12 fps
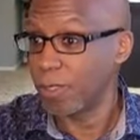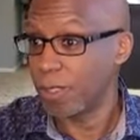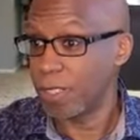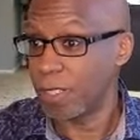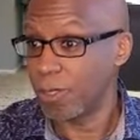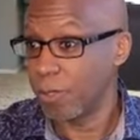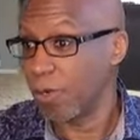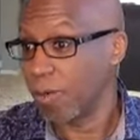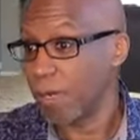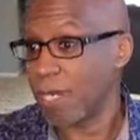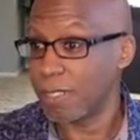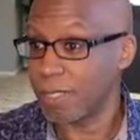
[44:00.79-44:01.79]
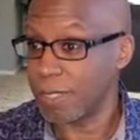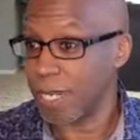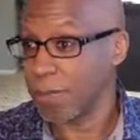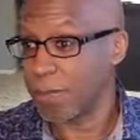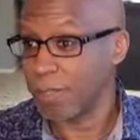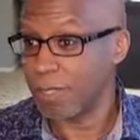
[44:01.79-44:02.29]
that you are my
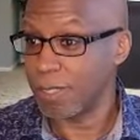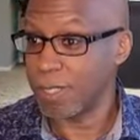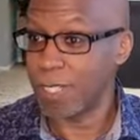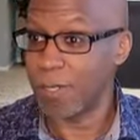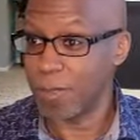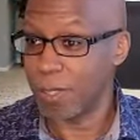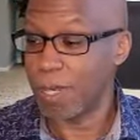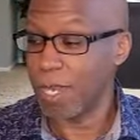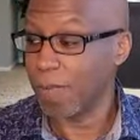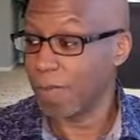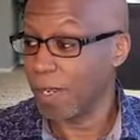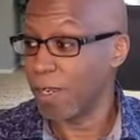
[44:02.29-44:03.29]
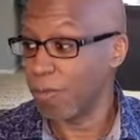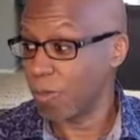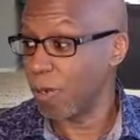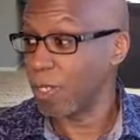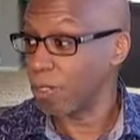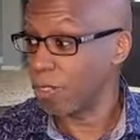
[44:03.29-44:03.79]
disciples indeed when you have love
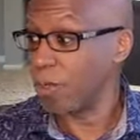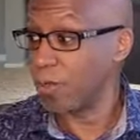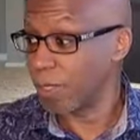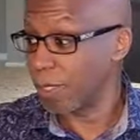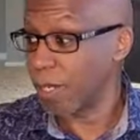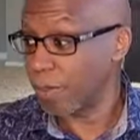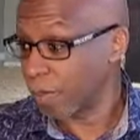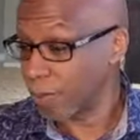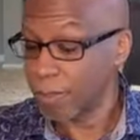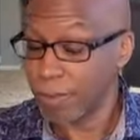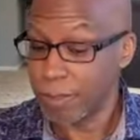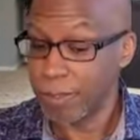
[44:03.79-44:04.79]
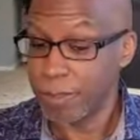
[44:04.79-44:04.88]
one to another. Yes.